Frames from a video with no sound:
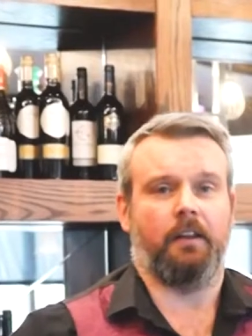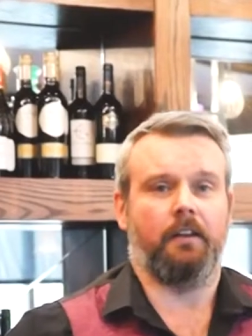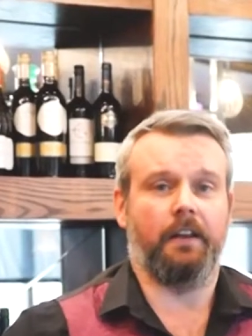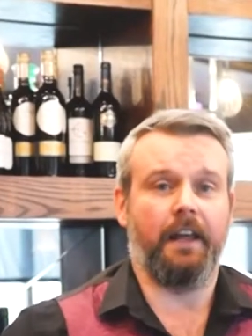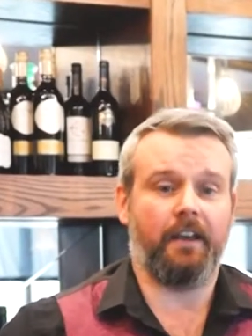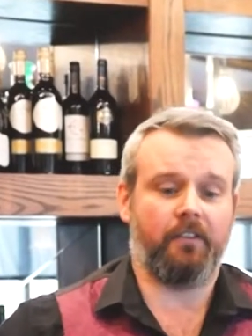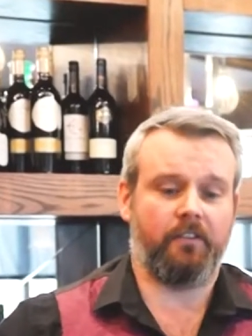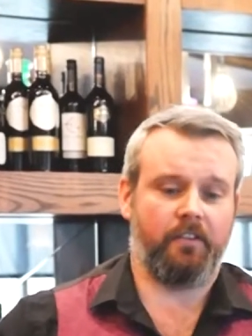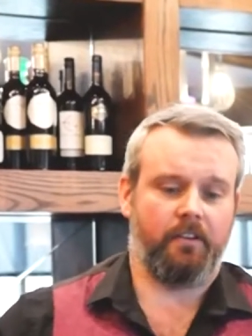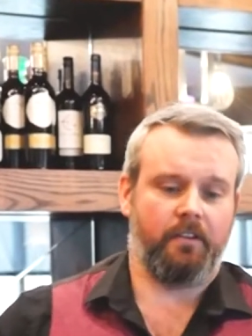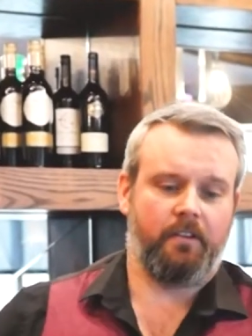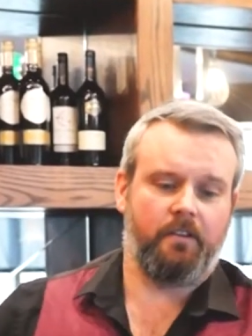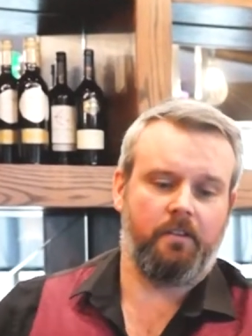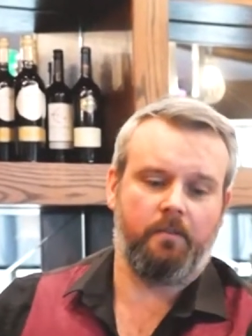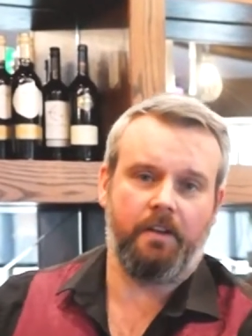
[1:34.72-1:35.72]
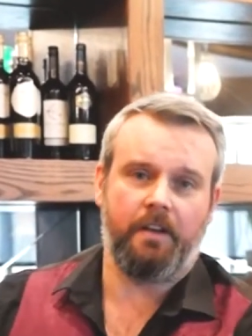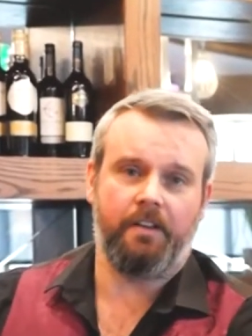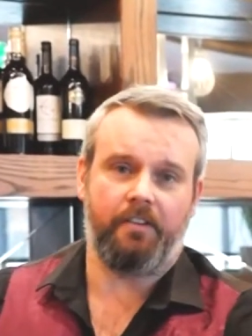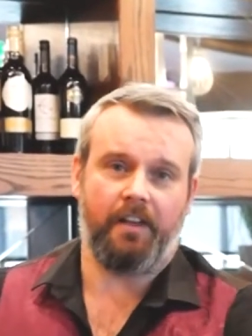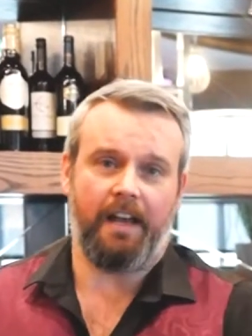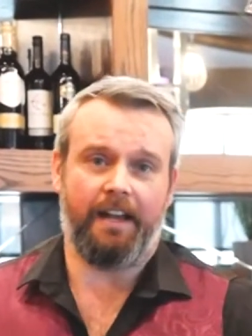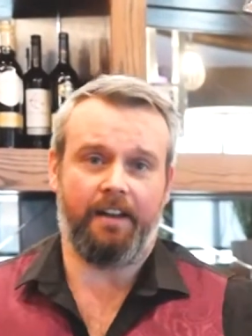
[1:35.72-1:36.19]
Next, we're
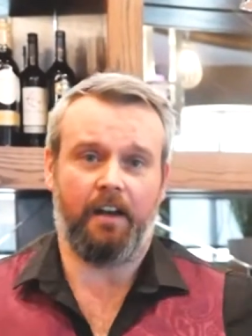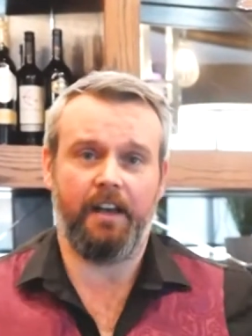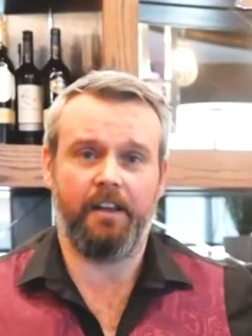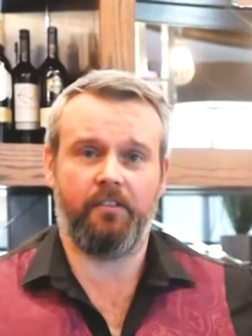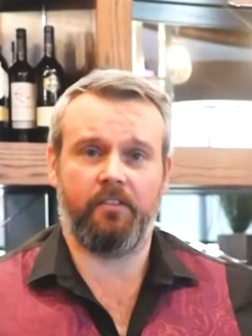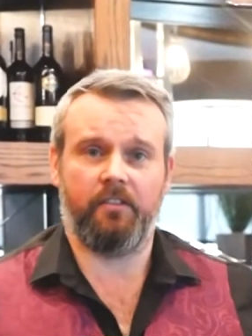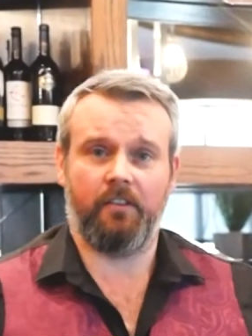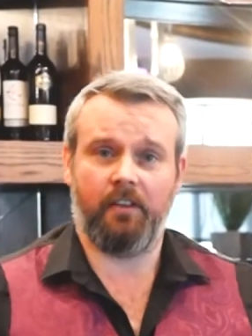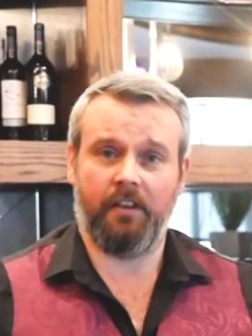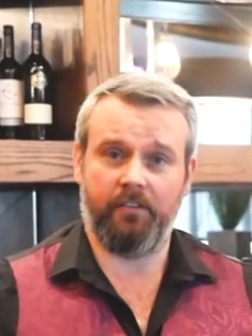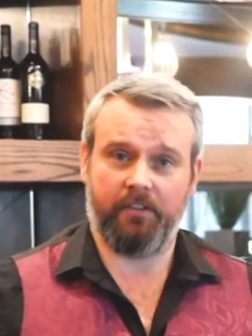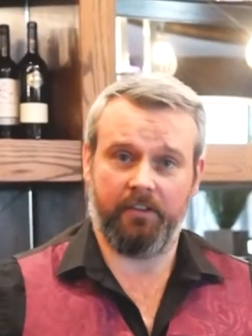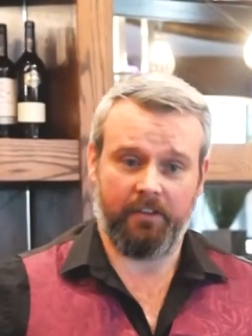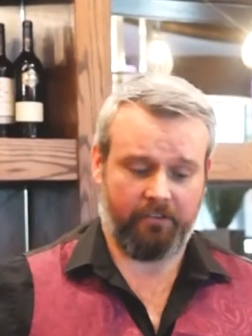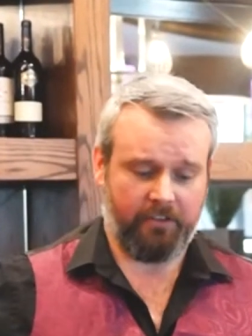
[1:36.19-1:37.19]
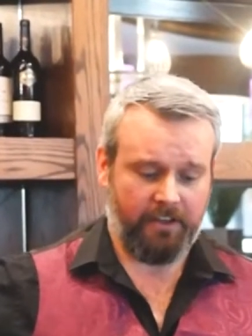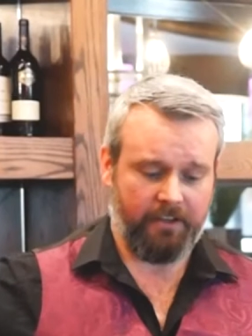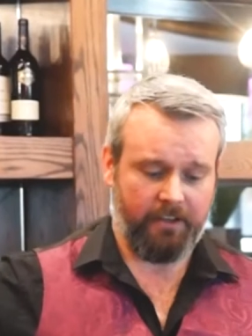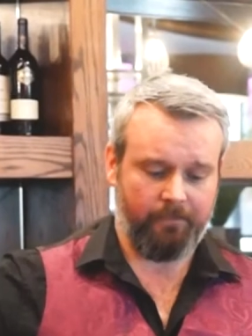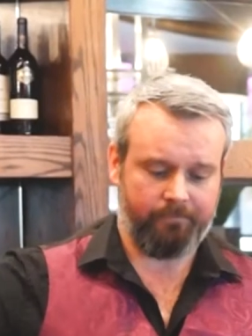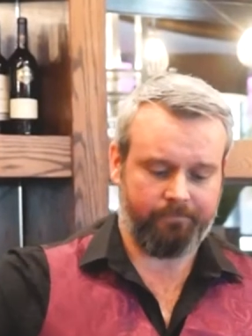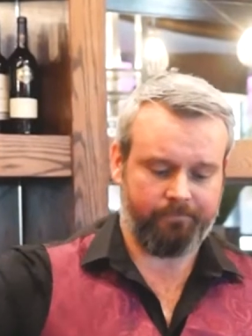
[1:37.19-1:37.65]
going to add ice into the
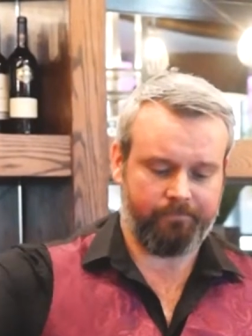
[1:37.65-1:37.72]
shaker.